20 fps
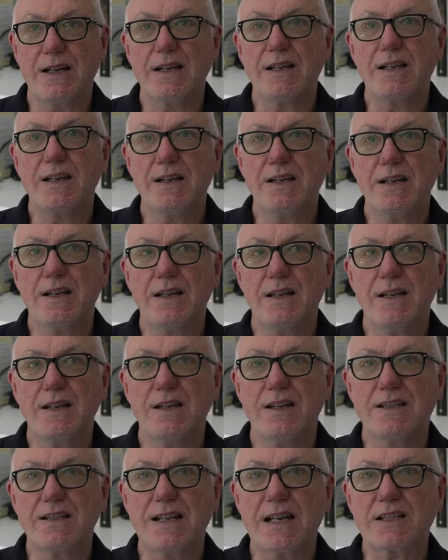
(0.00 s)
In
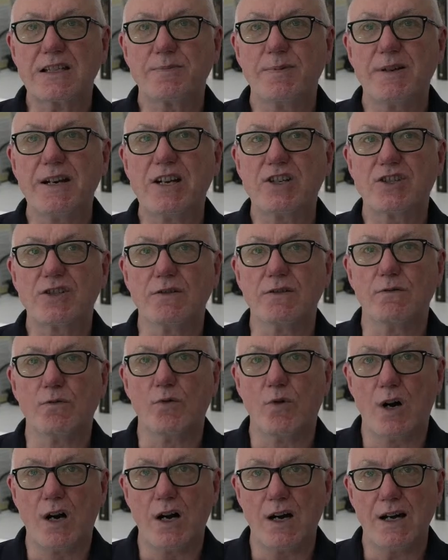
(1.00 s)
his explanation of
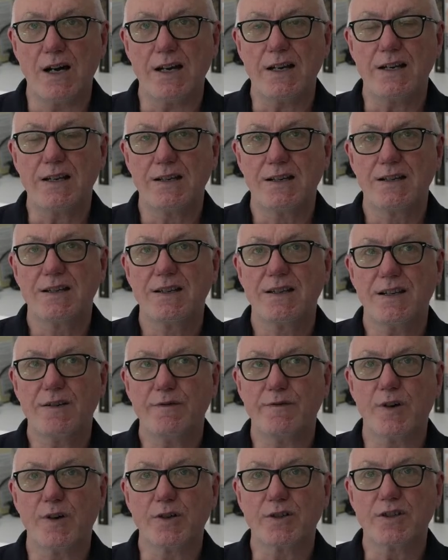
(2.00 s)
why, he
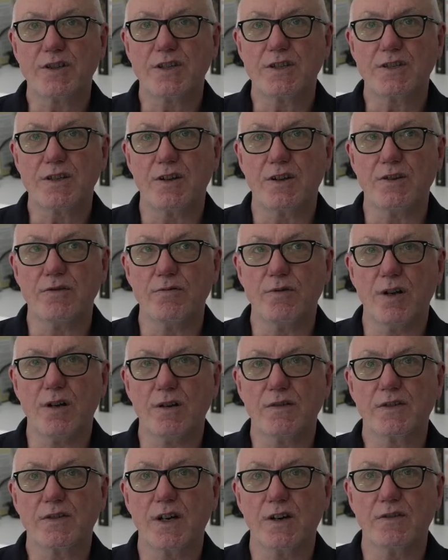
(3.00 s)
focuses on the role
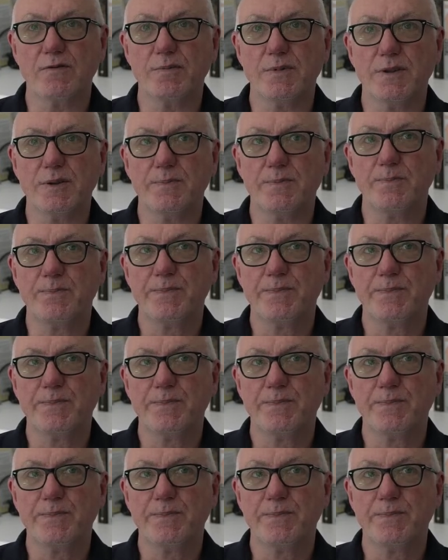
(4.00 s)
of government,